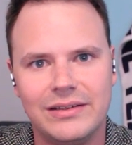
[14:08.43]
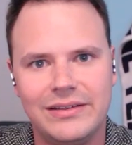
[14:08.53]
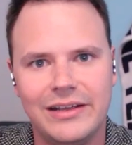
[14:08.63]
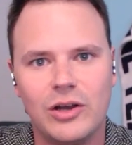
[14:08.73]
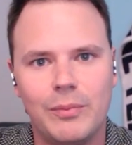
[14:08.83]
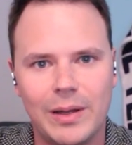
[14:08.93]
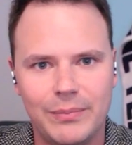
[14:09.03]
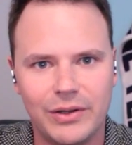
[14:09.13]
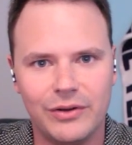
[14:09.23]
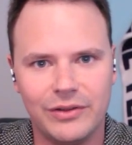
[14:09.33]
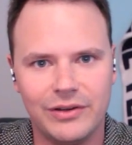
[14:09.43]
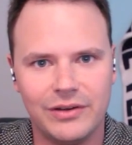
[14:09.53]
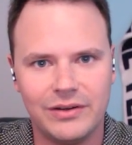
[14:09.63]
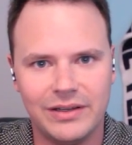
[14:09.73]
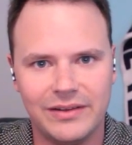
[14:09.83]
Diego Pepe
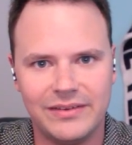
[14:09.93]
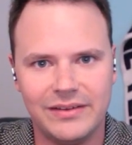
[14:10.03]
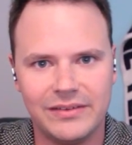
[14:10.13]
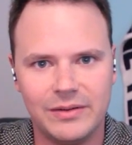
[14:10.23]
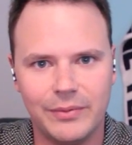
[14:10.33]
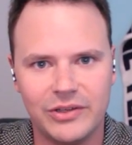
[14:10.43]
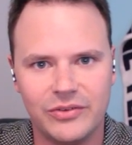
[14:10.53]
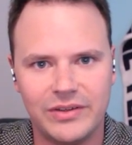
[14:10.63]
earlier in the season. He plays for